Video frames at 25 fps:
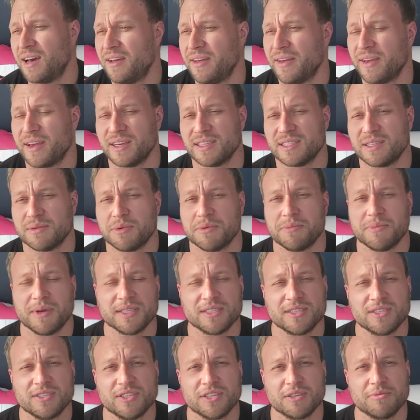You guys have been
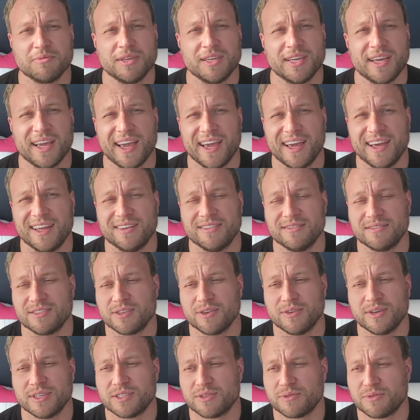messaging me, and
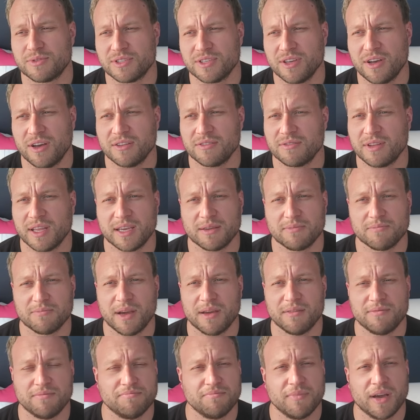so as a result, like
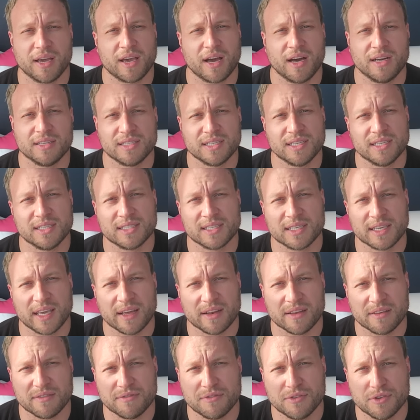my content isn't
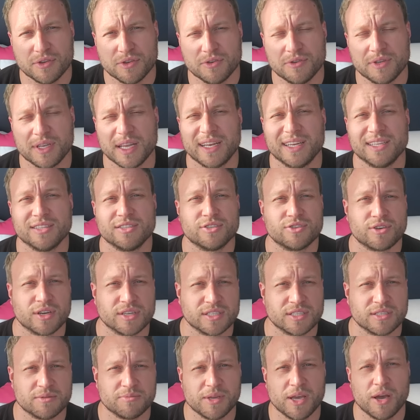getting viewed, and it
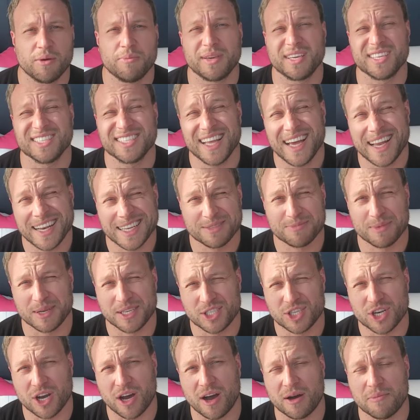stresses me out because that is my
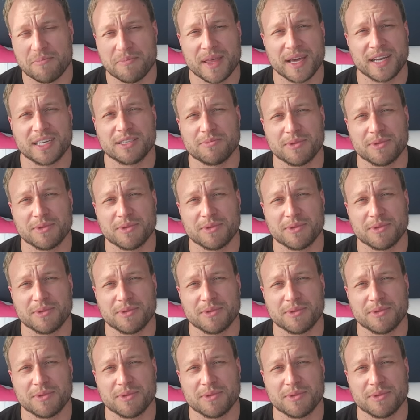job.